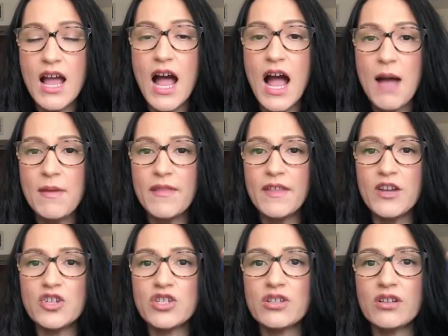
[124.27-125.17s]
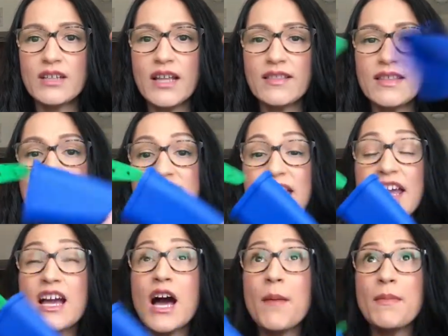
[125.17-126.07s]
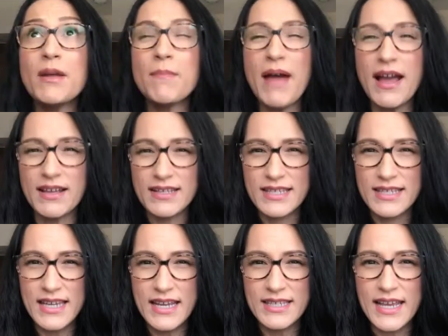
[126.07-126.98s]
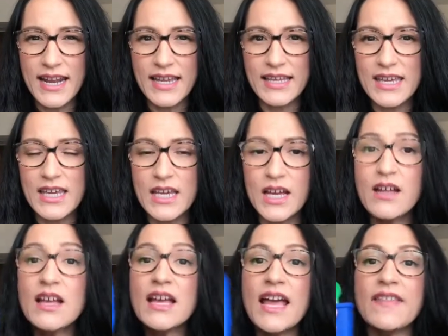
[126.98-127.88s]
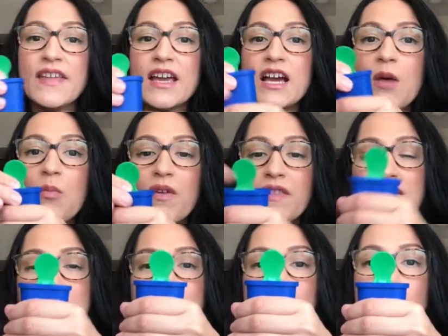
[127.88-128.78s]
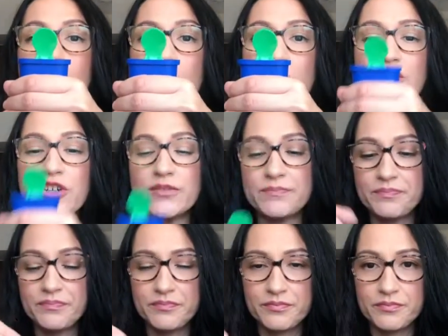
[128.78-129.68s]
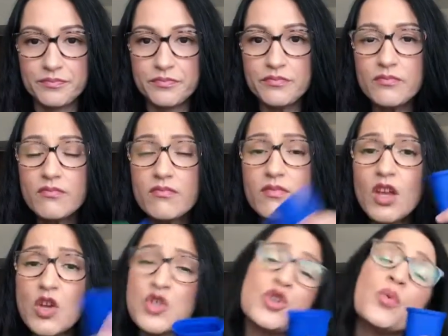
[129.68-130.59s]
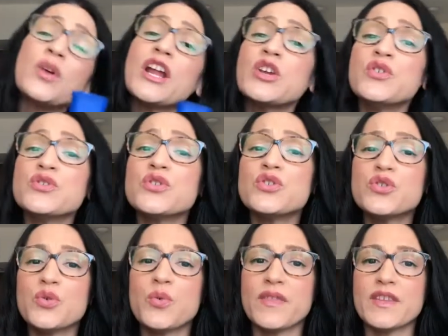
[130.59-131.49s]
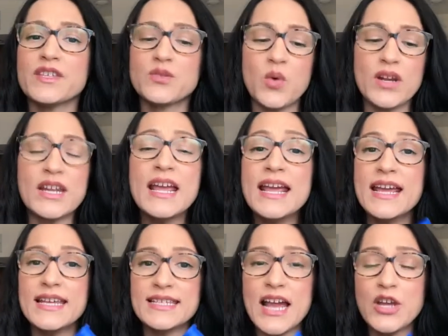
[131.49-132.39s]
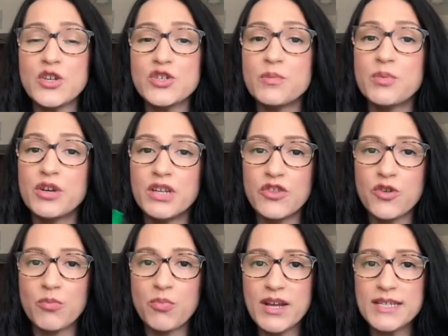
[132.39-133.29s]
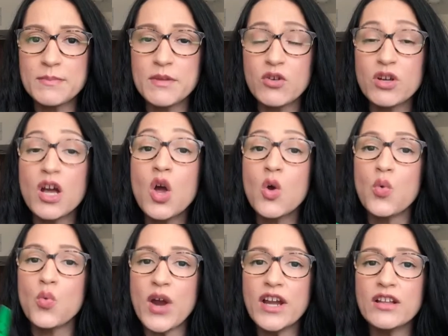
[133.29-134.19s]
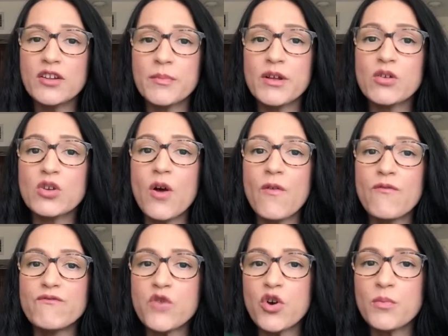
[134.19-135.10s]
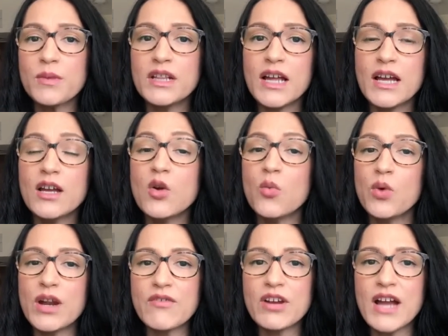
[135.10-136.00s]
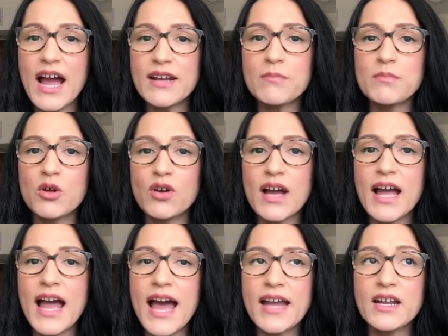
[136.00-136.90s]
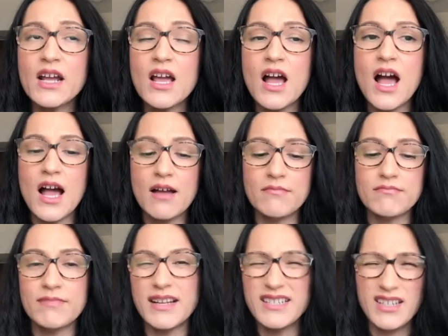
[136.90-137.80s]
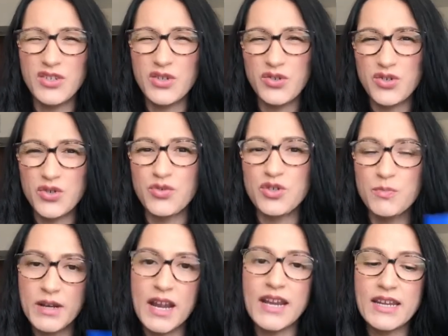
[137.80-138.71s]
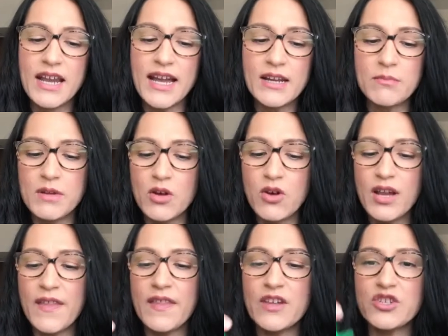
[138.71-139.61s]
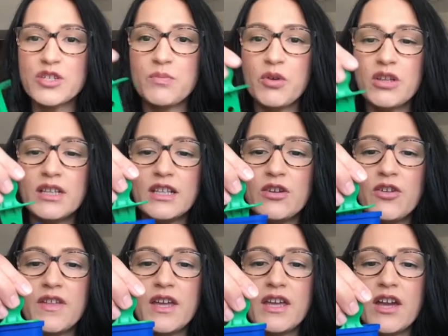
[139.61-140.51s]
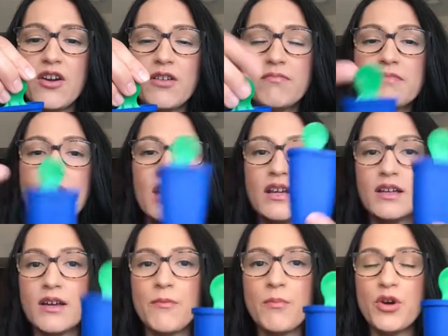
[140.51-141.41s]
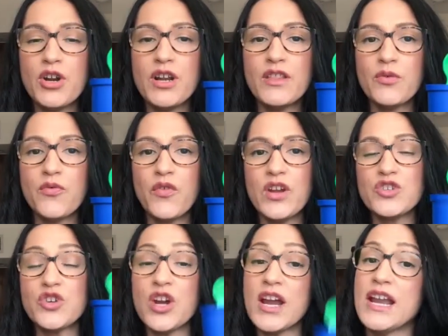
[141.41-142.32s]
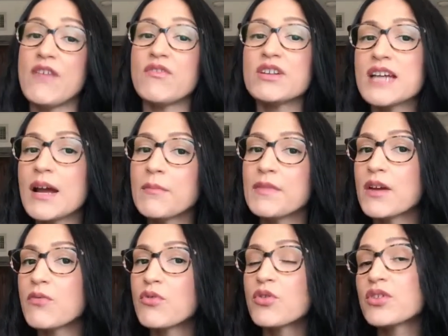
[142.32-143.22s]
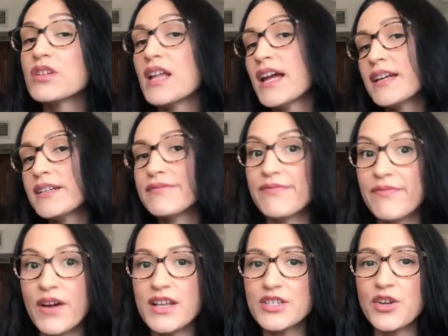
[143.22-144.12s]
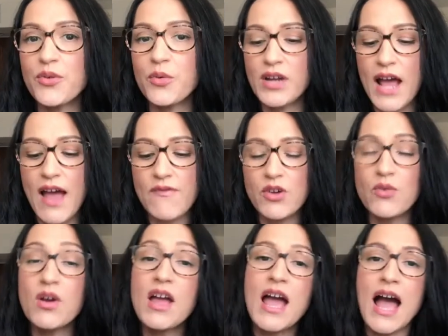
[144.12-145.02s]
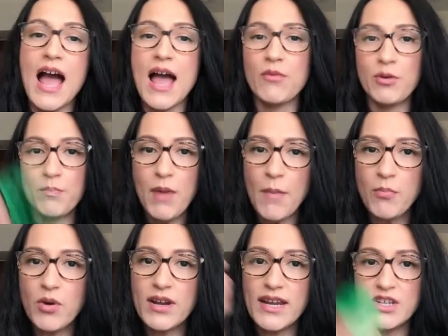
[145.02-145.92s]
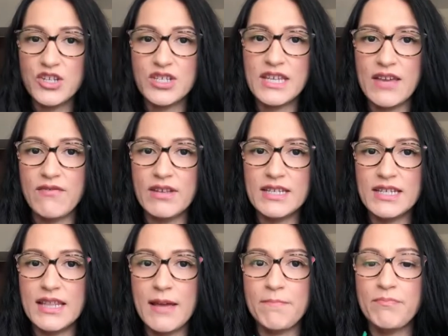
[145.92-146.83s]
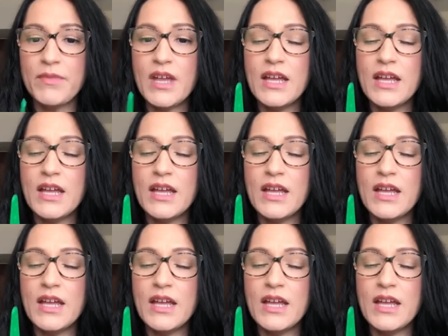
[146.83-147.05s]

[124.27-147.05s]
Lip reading: And they just look like this. They come in a pack of 6 at IKEA, and they come with this little holder. So what I used to do with this one is I used to put either breast milk, regular milk, formula, whatever kind of milk I had. I didn't do juice, but any kind of milk, and then just put the little thing here, put it in the freezer, and every time they were like fussy or what have you, I would pop one and just give it to them.